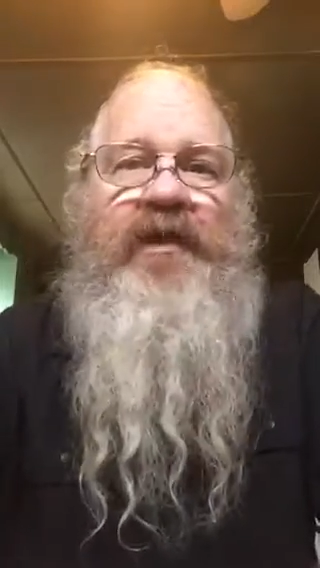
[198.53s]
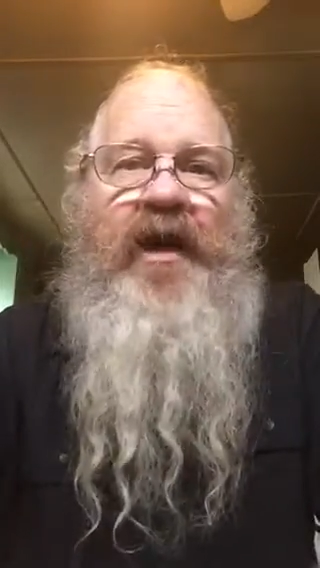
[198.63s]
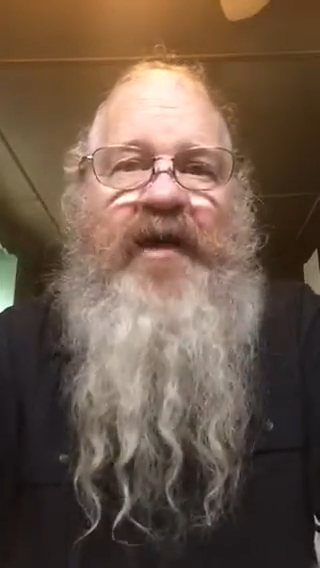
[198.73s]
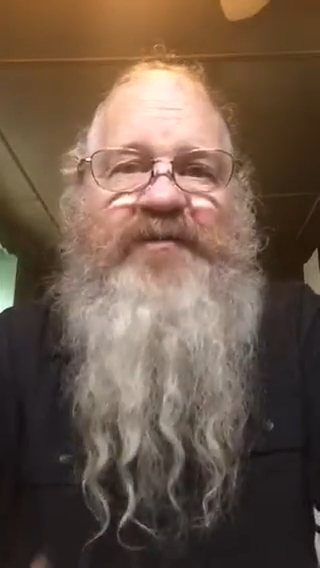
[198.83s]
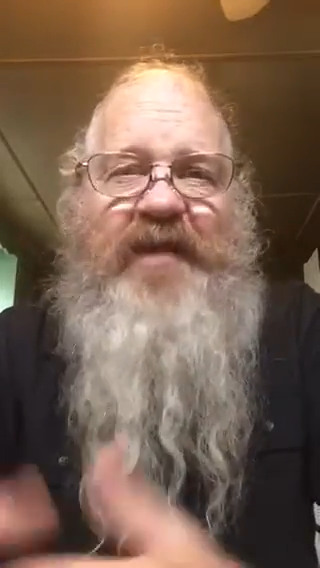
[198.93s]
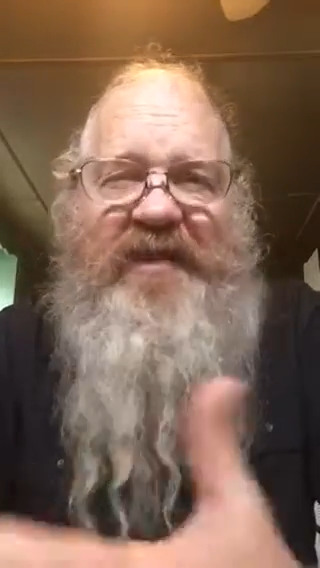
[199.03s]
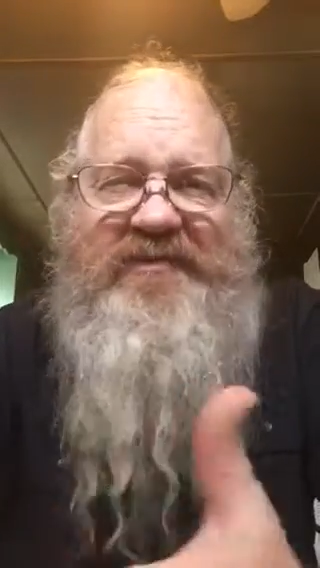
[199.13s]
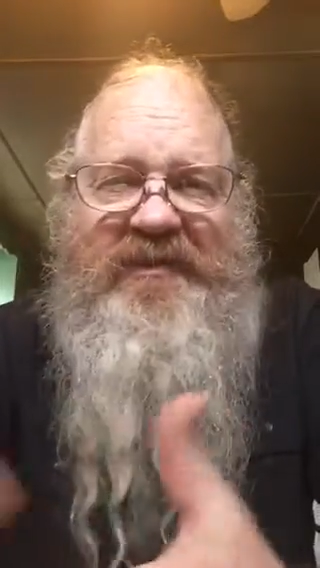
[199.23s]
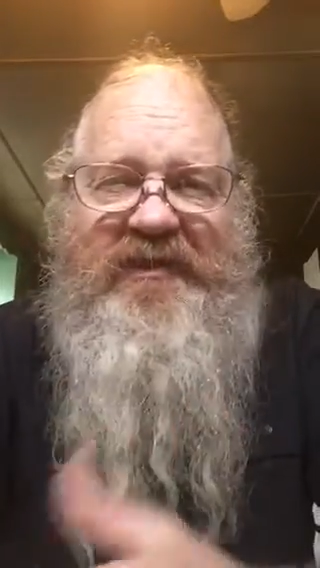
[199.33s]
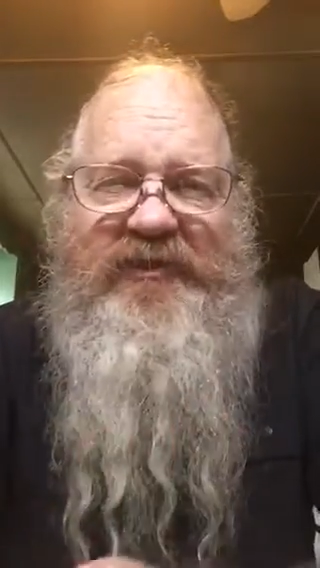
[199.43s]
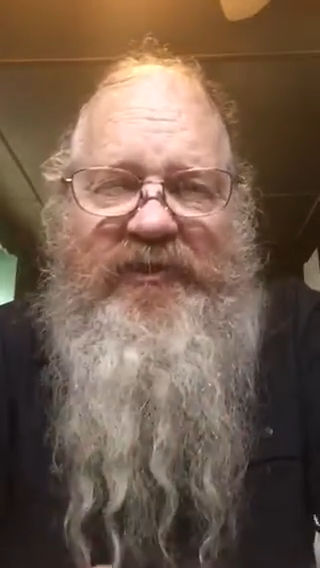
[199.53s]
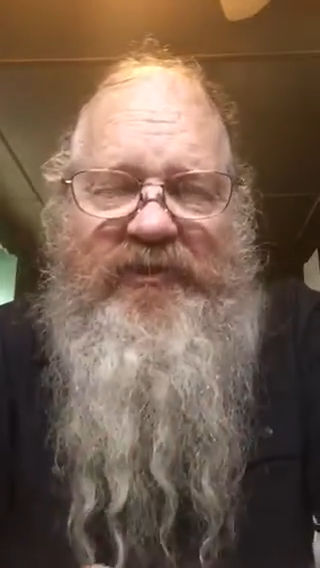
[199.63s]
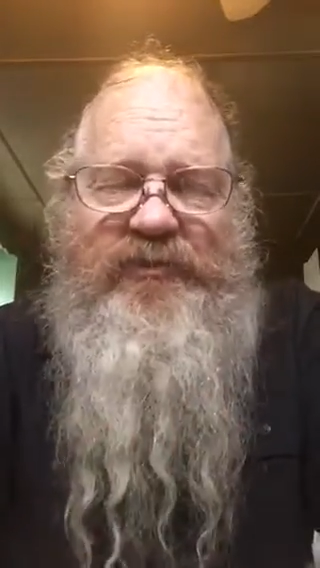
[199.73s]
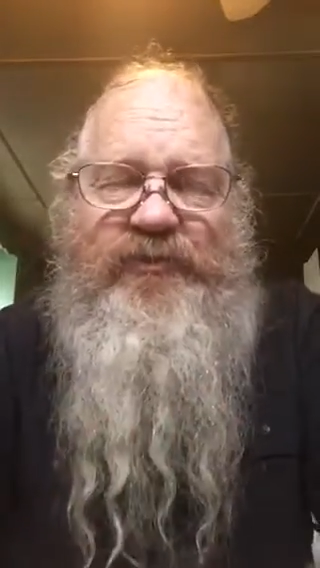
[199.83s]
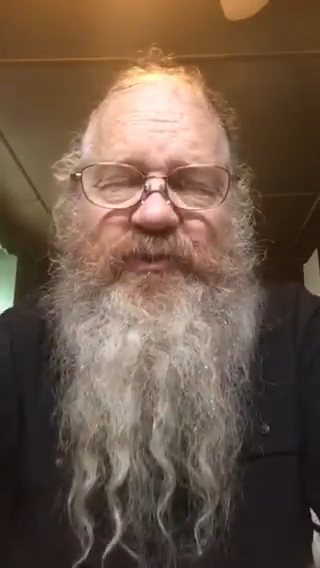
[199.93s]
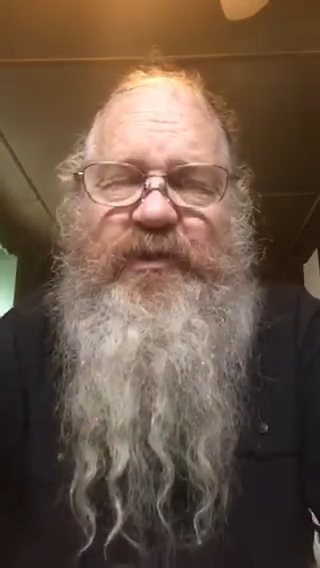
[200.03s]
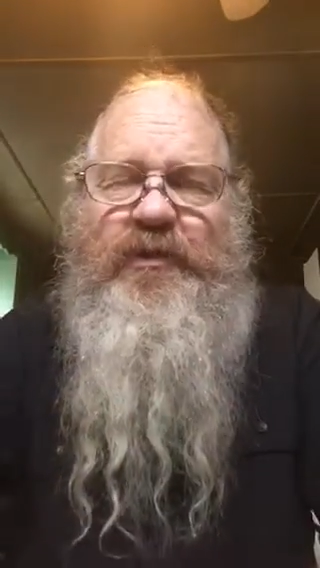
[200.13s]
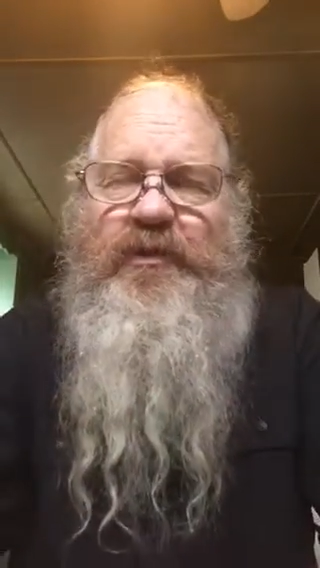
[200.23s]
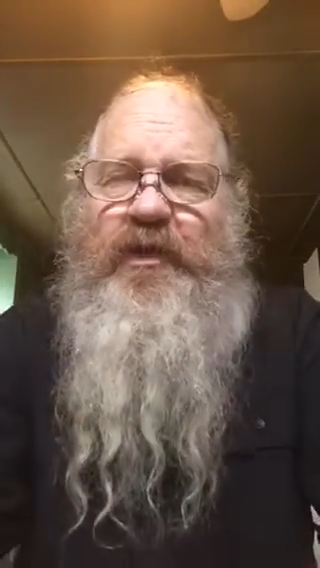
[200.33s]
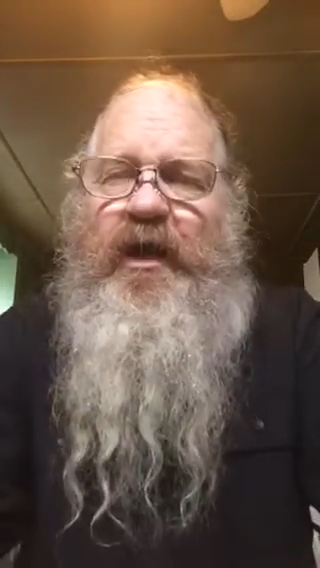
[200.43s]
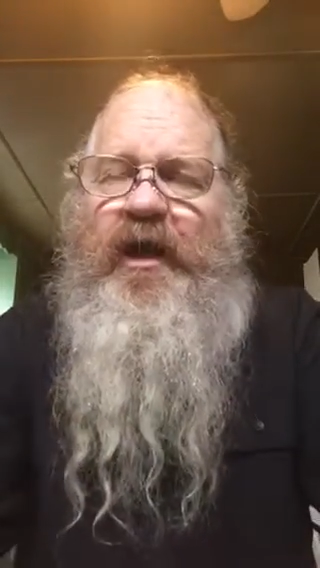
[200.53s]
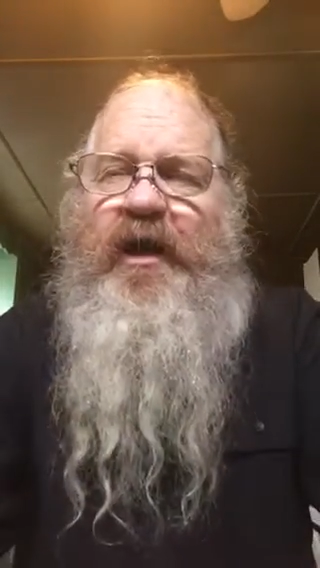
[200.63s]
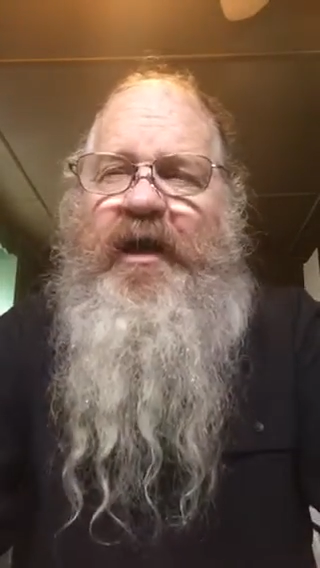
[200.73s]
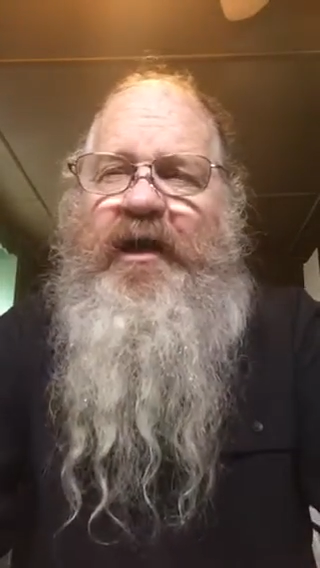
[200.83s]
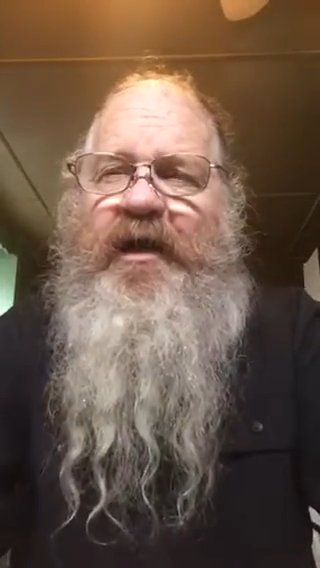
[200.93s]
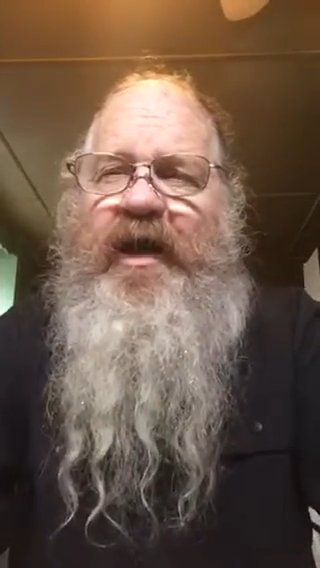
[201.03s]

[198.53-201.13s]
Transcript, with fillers: uh, testing you uh,